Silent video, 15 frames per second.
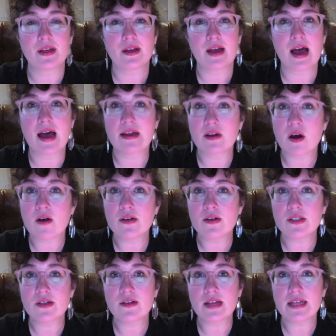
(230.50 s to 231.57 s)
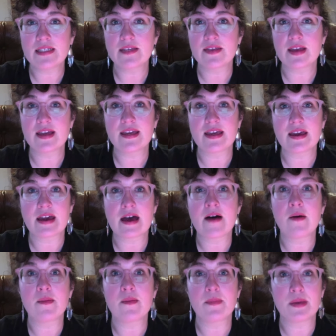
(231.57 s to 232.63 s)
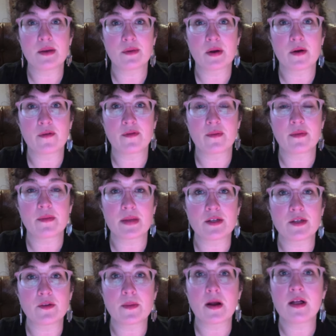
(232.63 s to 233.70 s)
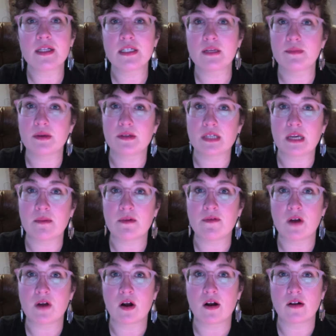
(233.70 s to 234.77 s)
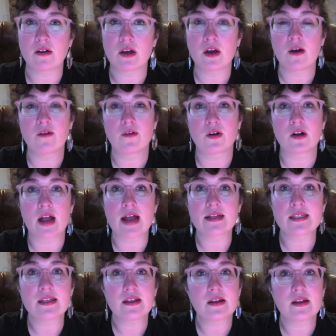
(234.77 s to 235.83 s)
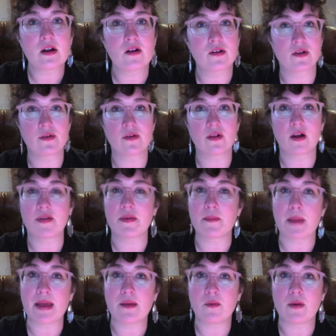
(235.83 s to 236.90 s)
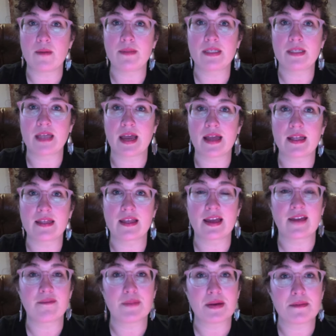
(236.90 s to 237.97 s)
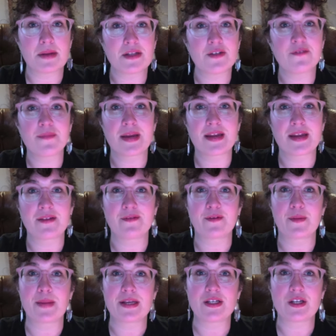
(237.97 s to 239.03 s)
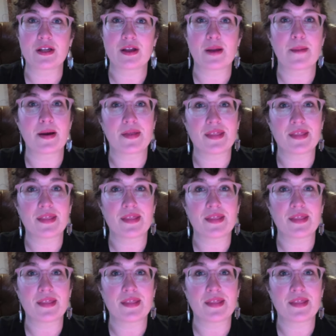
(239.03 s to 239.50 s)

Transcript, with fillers: I'd also like to thank Yaëlle Biro from the Metropolitan Museum of Art for her excellent article on the Met website that gave me much of my information about the